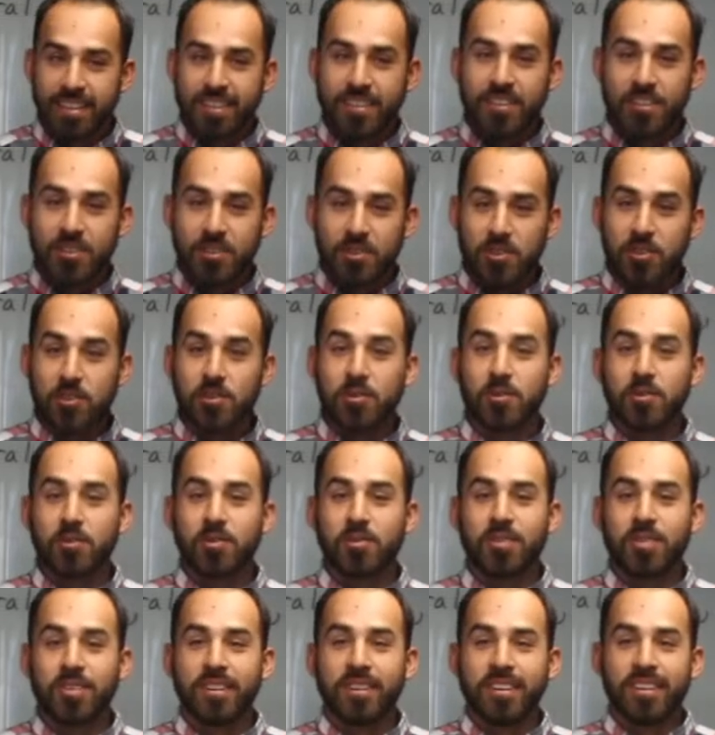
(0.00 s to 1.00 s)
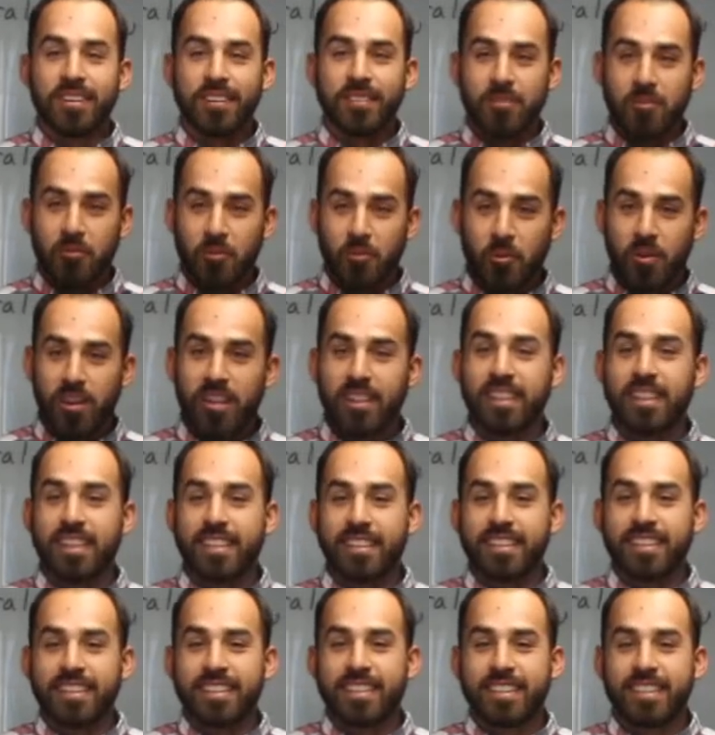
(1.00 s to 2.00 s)
to do with
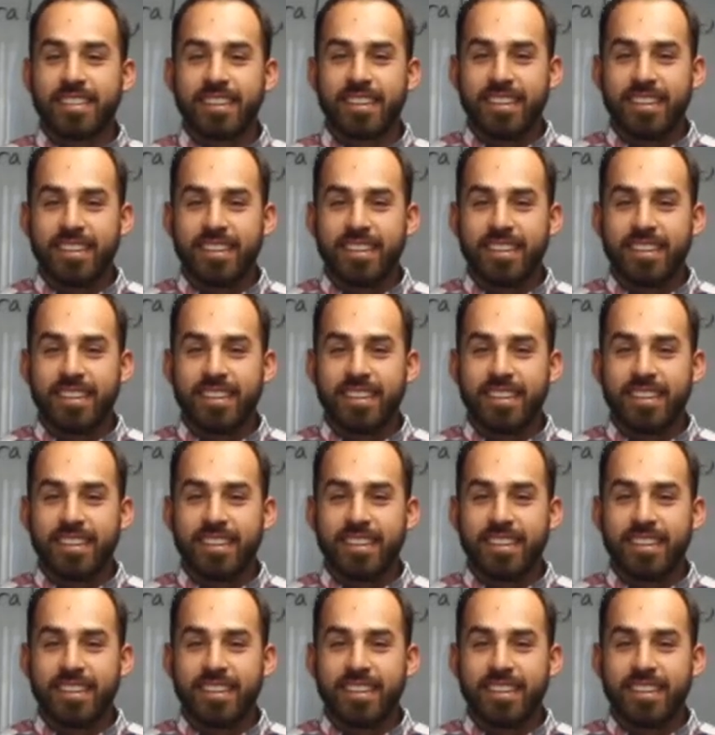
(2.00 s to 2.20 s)
it.